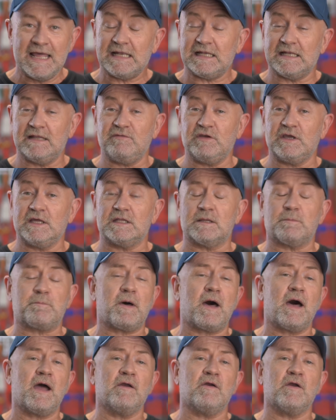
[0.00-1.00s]
Living in the
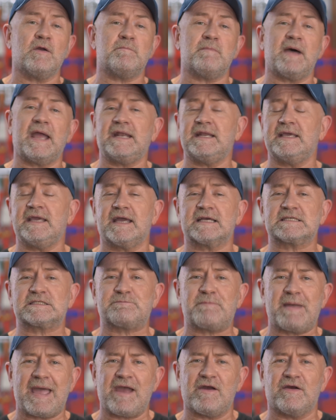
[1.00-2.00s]

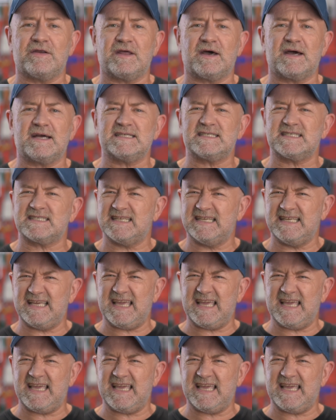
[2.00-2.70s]
pyromaniac's paradise.